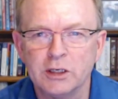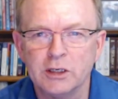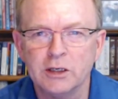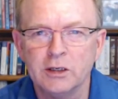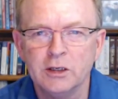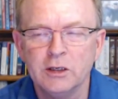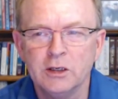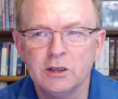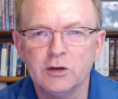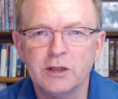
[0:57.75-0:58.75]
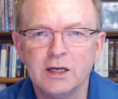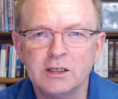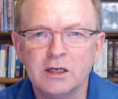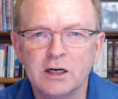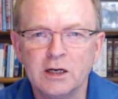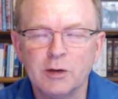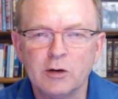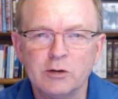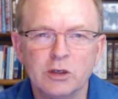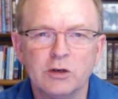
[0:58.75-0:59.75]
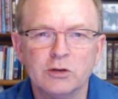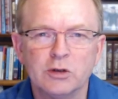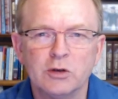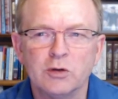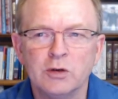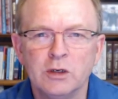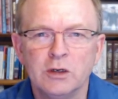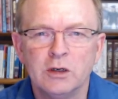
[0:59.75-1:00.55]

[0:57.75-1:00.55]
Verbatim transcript: And uh, during that time, I was also